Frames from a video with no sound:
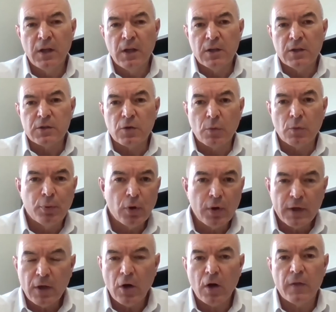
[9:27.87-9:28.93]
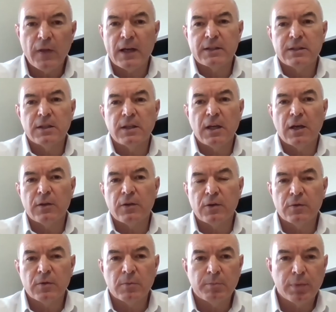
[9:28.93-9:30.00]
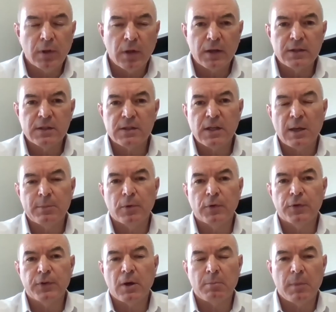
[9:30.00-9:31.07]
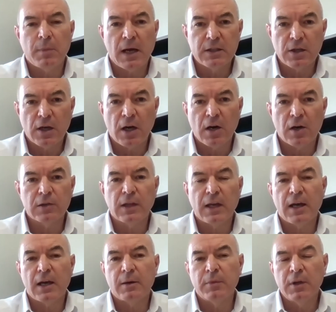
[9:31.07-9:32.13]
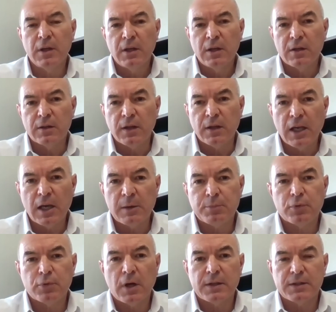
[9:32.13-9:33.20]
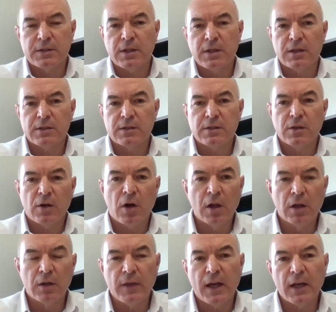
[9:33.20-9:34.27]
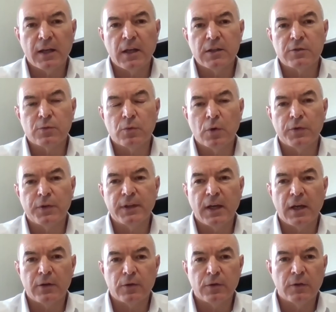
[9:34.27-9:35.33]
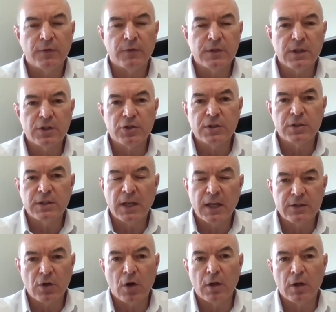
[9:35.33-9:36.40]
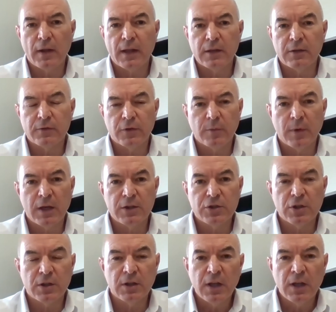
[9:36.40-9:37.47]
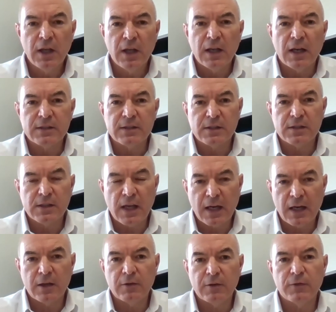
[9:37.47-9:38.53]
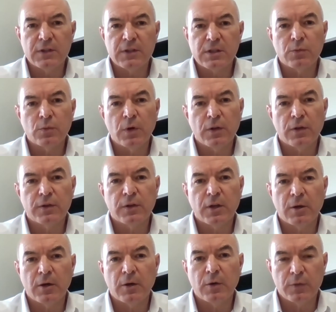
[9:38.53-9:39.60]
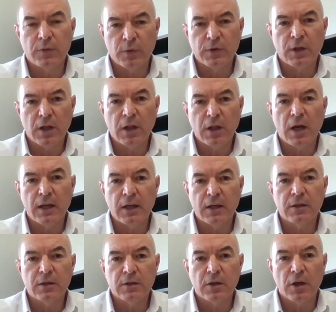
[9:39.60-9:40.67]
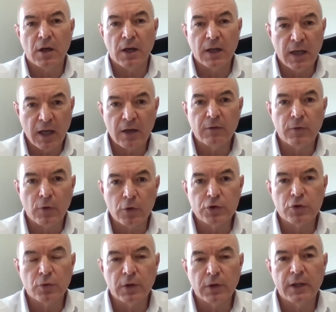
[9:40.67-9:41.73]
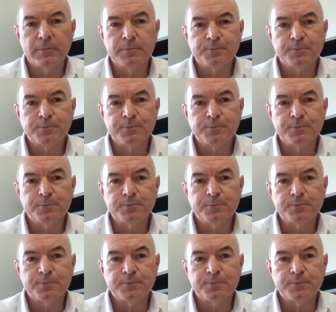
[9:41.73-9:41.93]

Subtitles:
So putting all that together, blood samples come back to our lab, they get processed, all of that gets rolled together. The physician takes all of that information, has a second visit with the client, again virtually,